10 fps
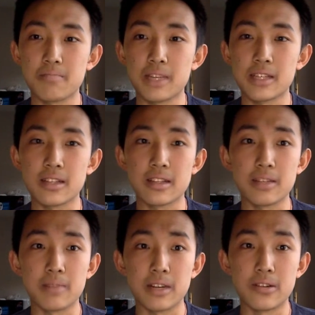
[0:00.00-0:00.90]
basically
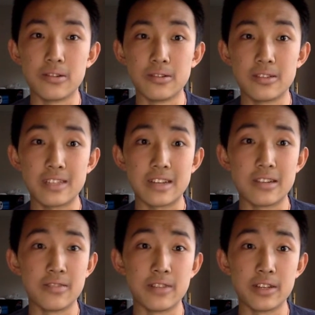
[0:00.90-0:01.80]
my old
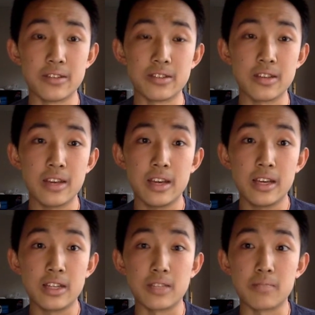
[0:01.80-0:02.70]
style of videos,
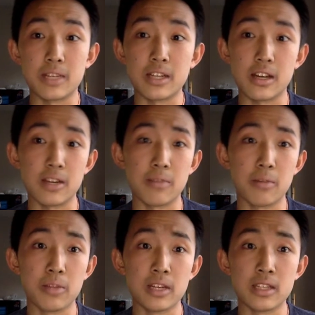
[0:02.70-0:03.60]
just me talking
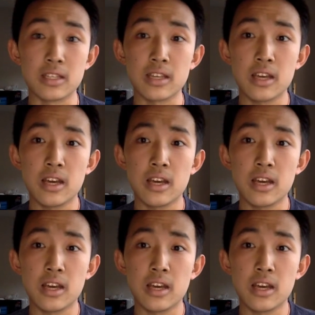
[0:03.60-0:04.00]
about planes.